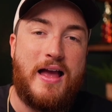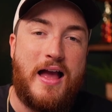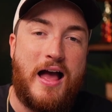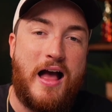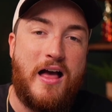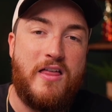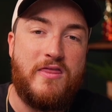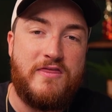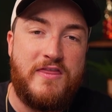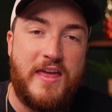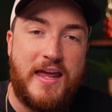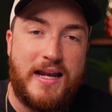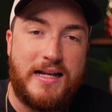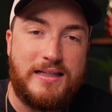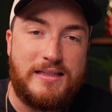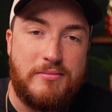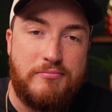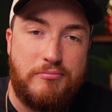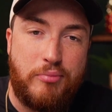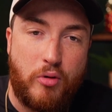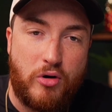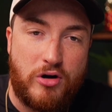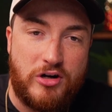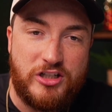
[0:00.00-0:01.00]
Then it's
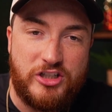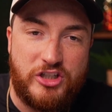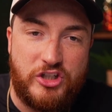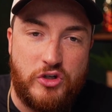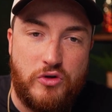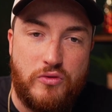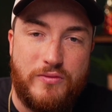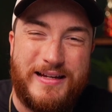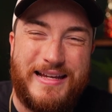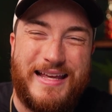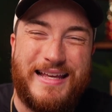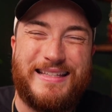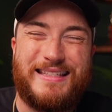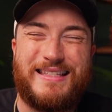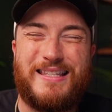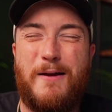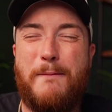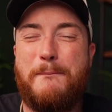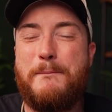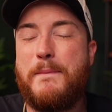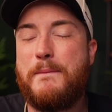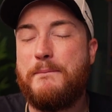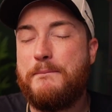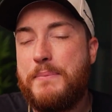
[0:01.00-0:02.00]
important to get
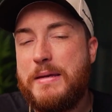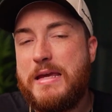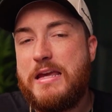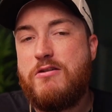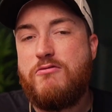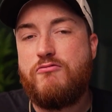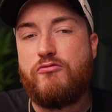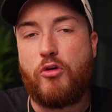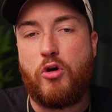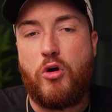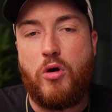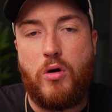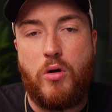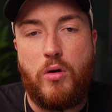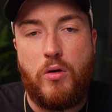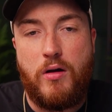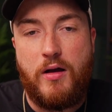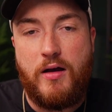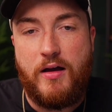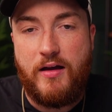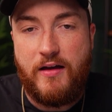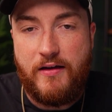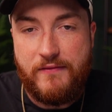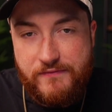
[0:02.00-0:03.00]
some
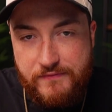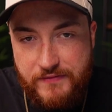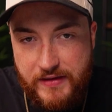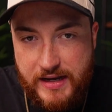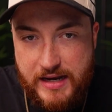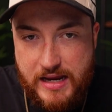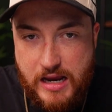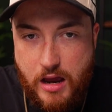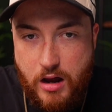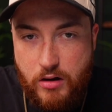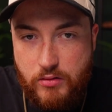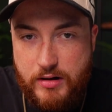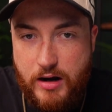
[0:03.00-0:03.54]
B-roll video.